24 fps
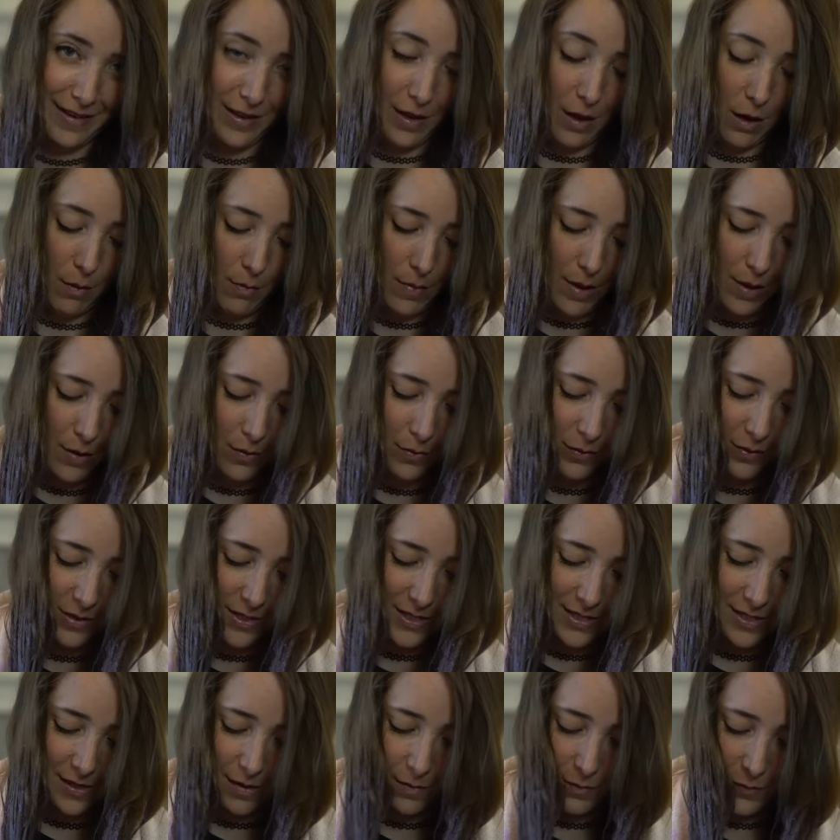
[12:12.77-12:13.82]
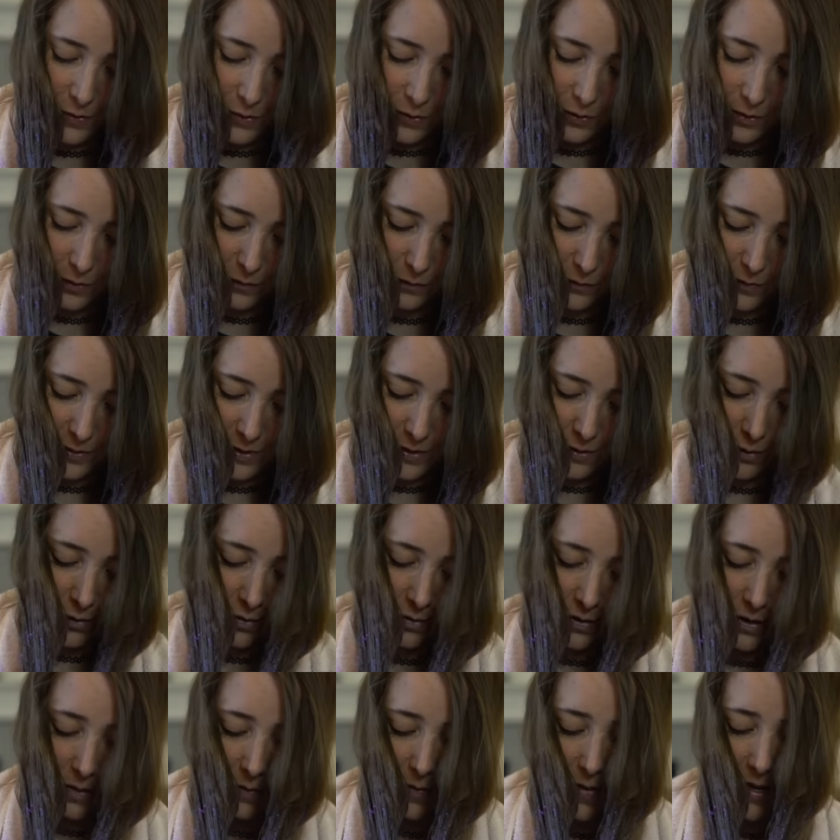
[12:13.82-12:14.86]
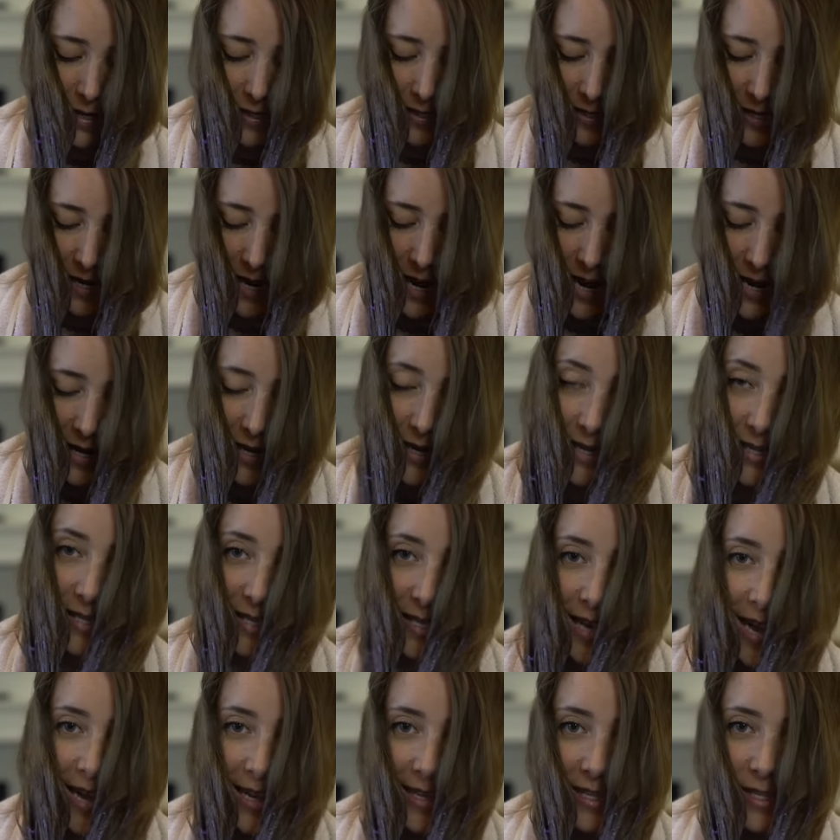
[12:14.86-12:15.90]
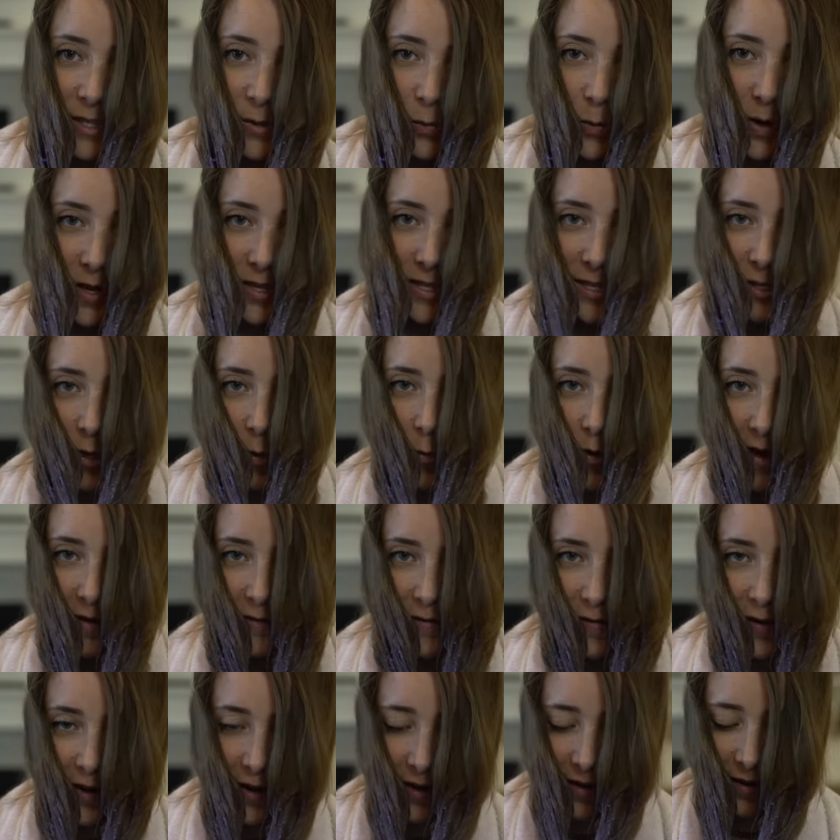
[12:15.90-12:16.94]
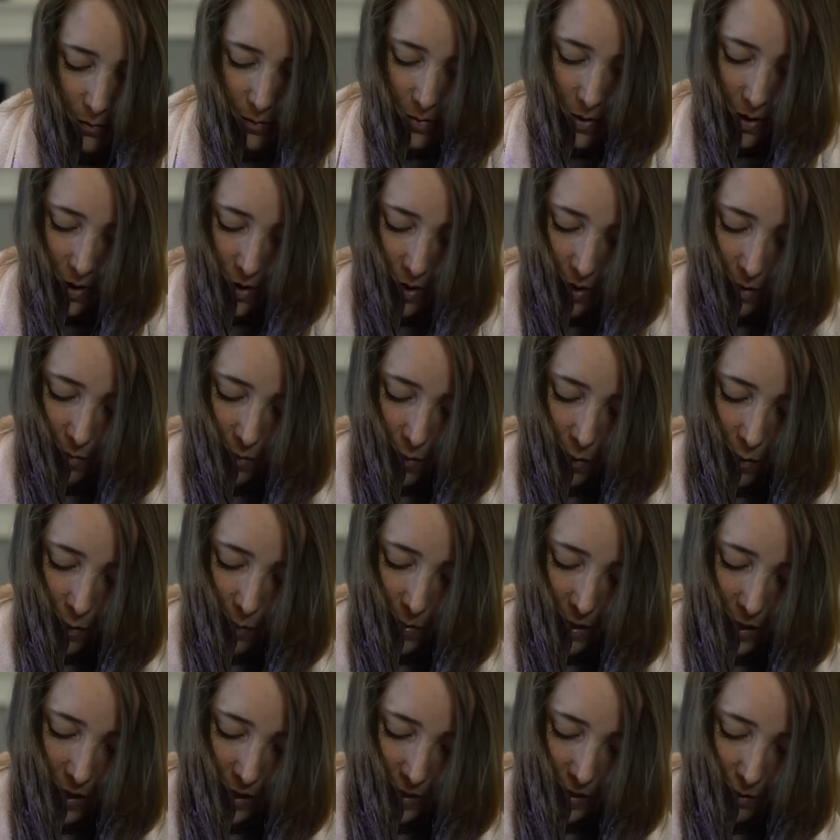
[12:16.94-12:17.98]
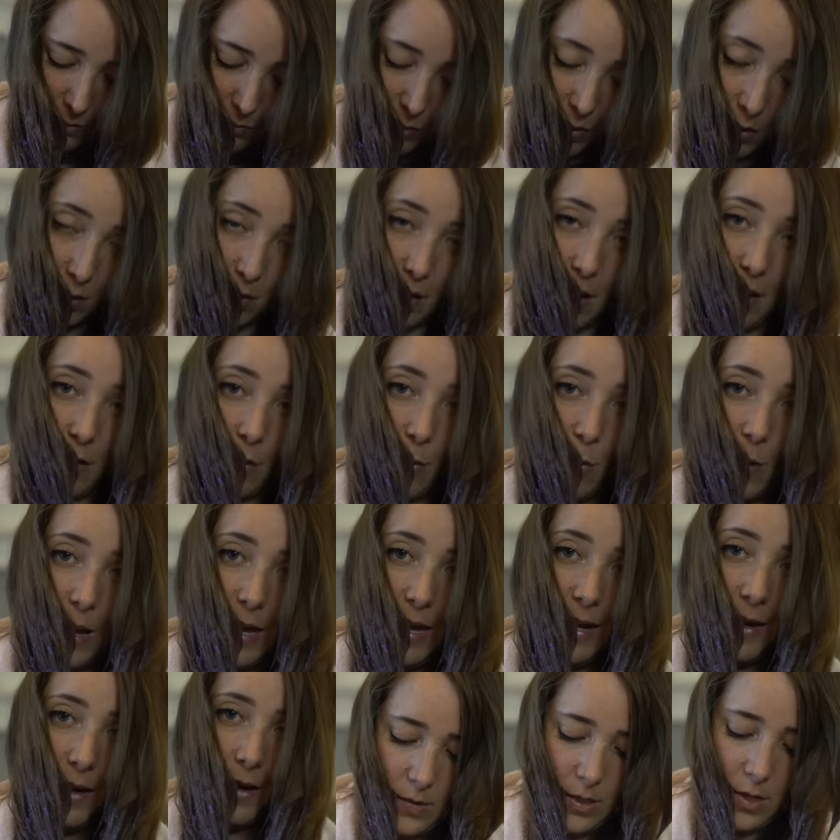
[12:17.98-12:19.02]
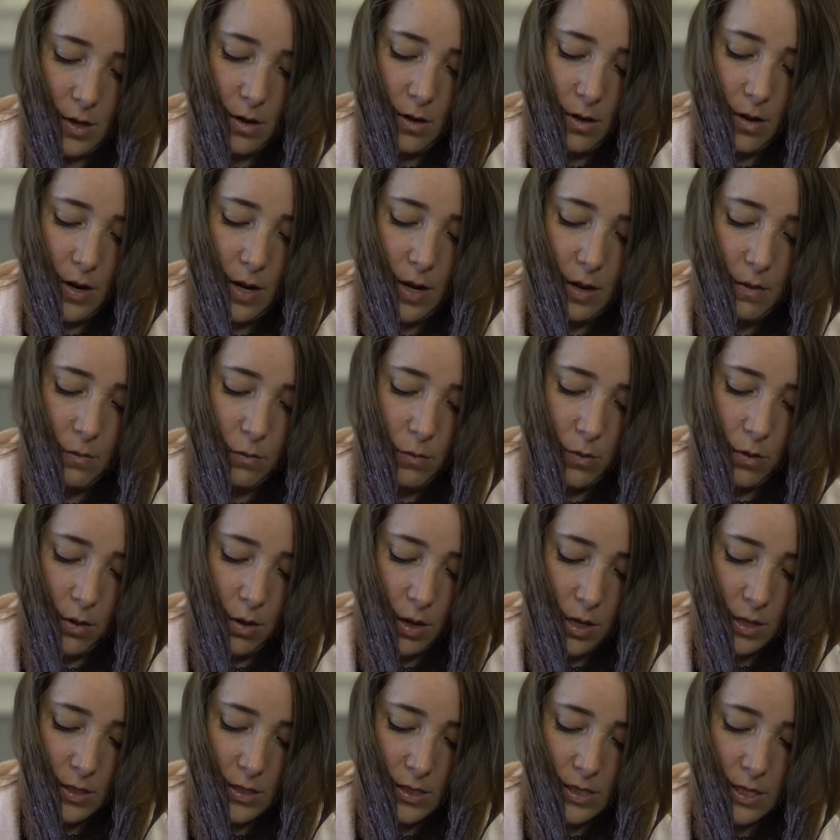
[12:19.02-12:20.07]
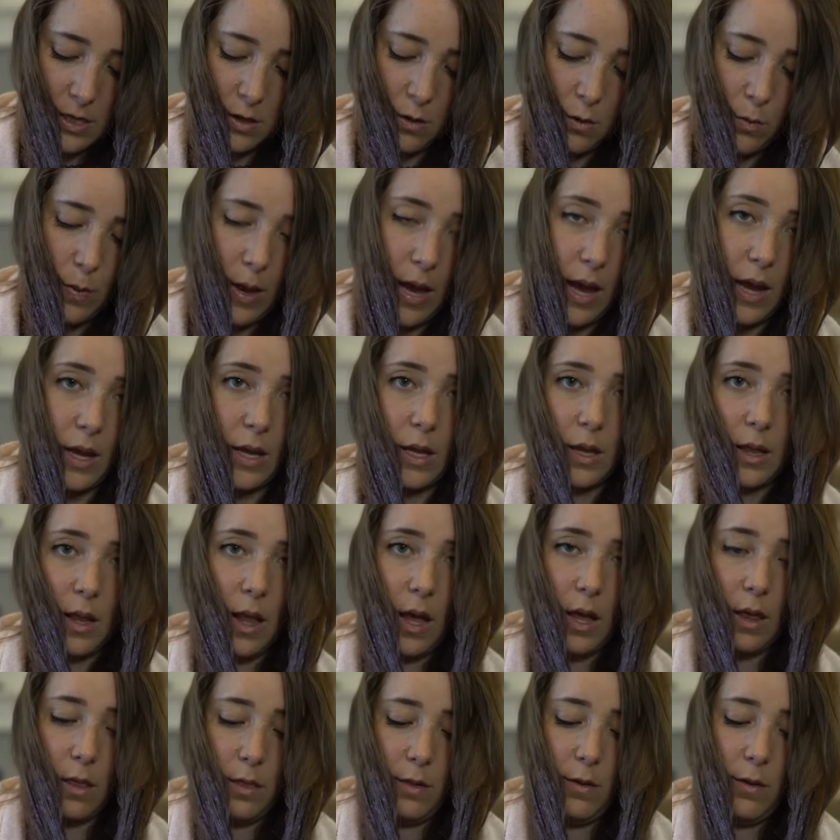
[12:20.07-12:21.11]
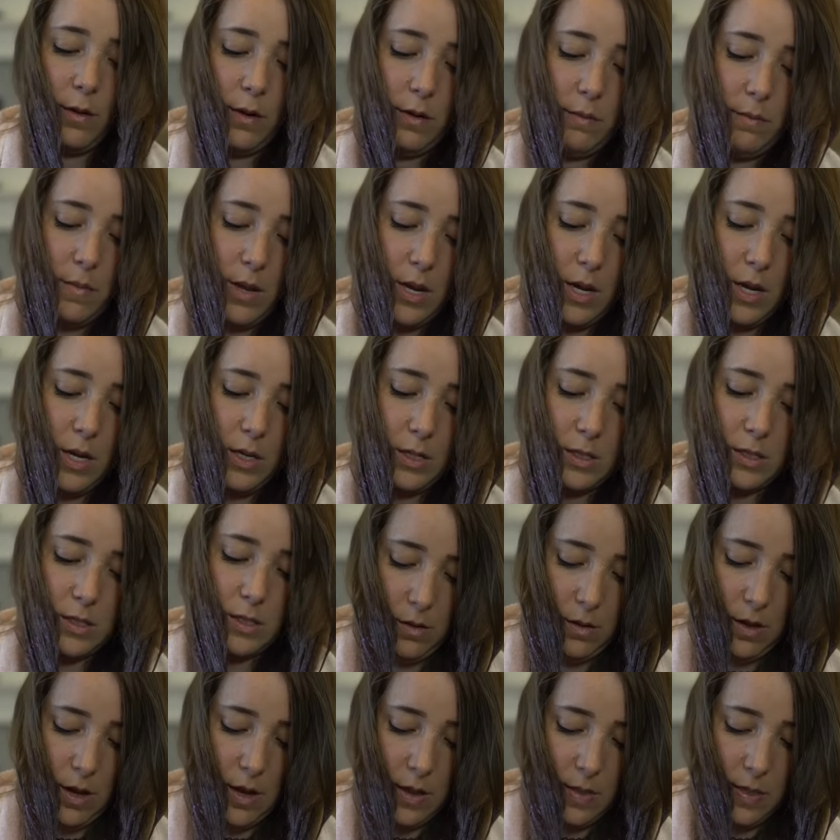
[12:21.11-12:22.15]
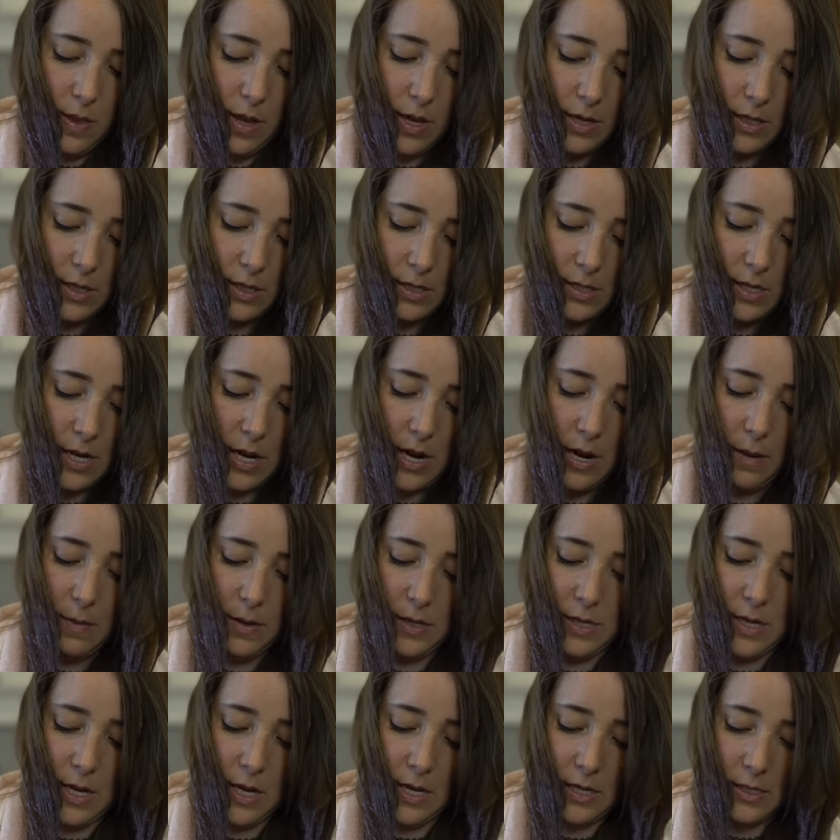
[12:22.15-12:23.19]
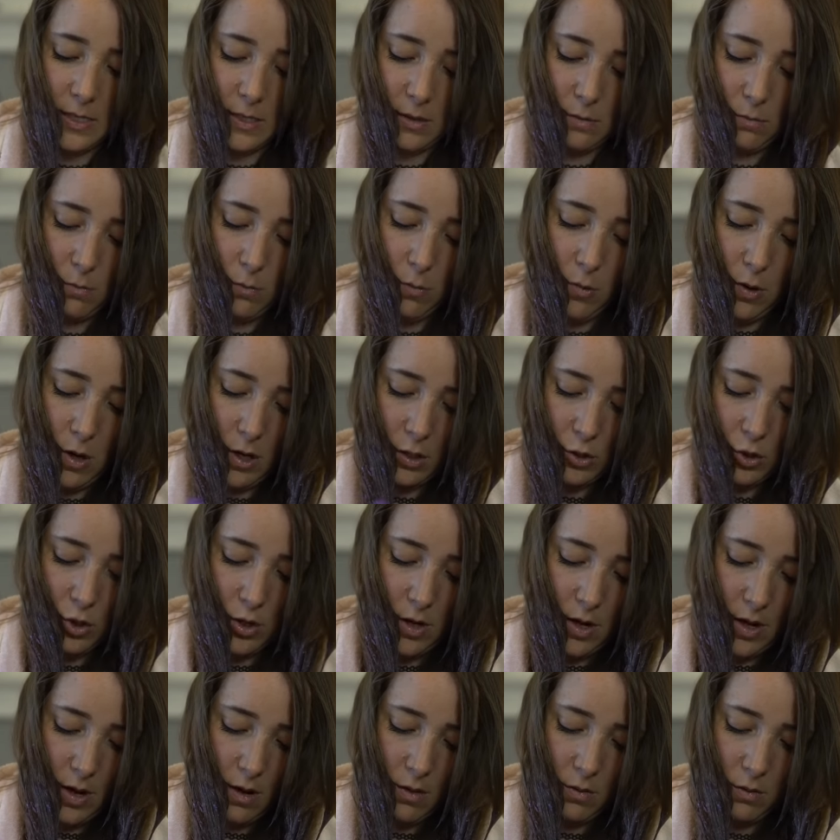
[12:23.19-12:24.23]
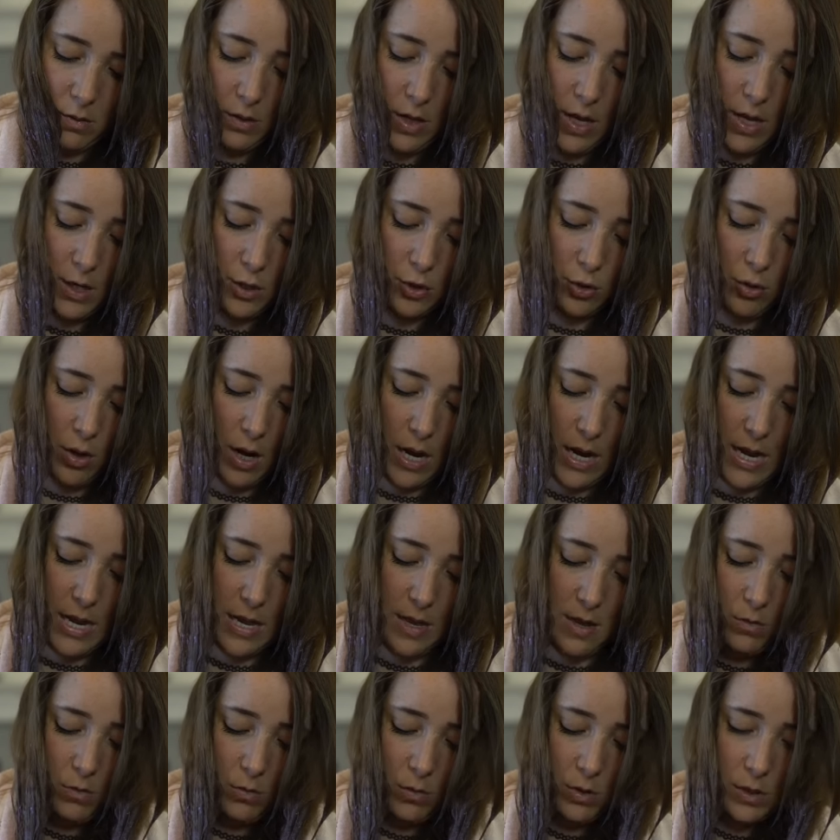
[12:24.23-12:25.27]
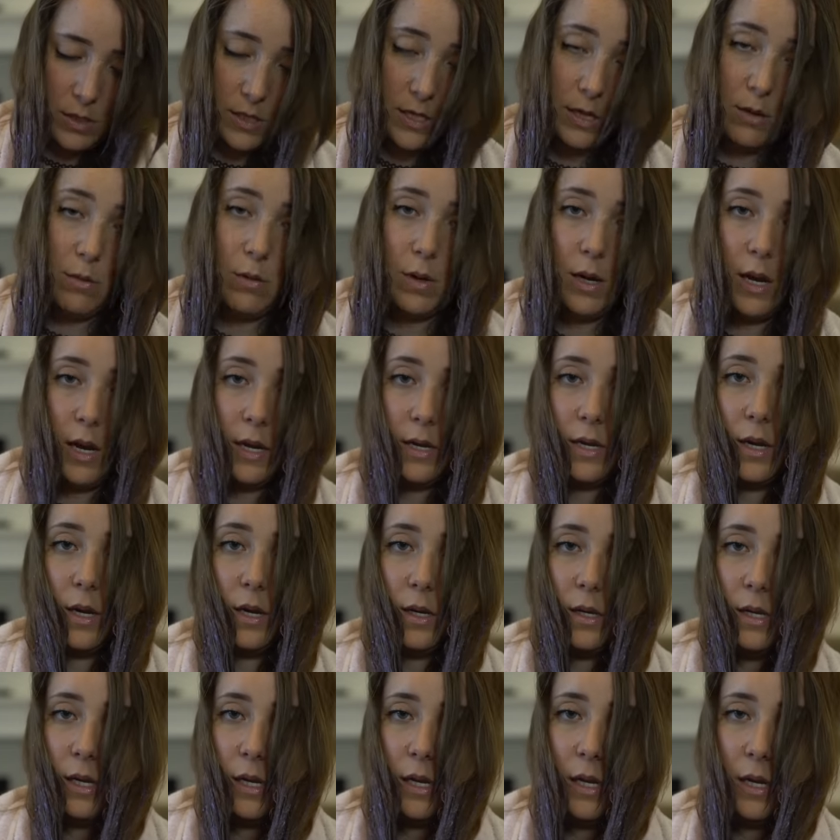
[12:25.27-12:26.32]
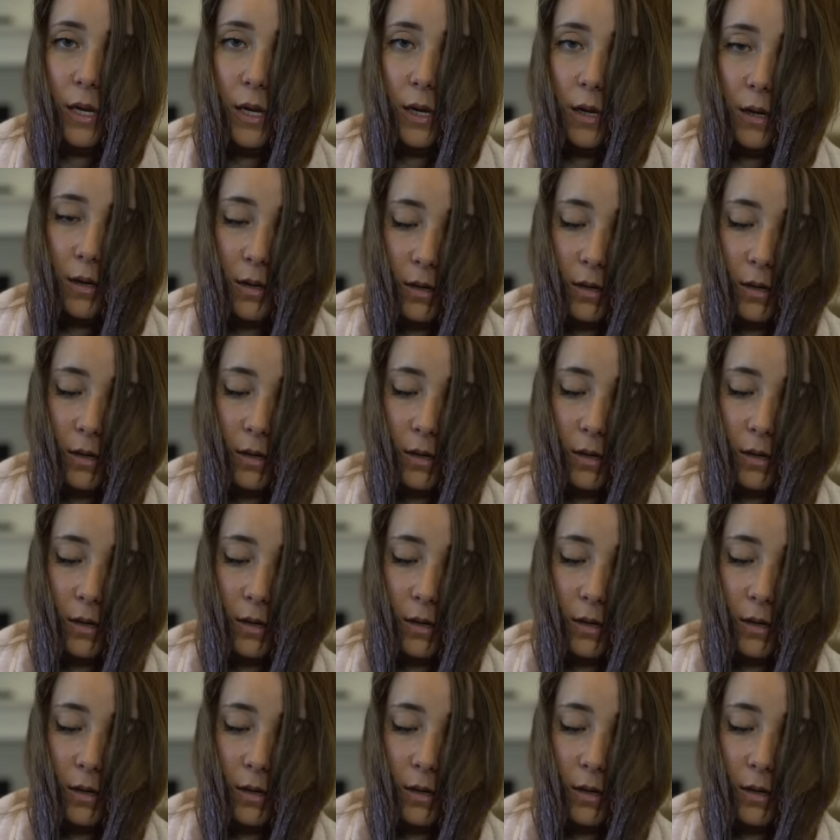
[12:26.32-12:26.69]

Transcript: come out with some sort of result that makes any sense whatsoever. But I'm hoping I can pull out a win. All right, well, I'll see you back in like 30 minutes and then the time it takes to wash it out and dry it. We'll see what I done did.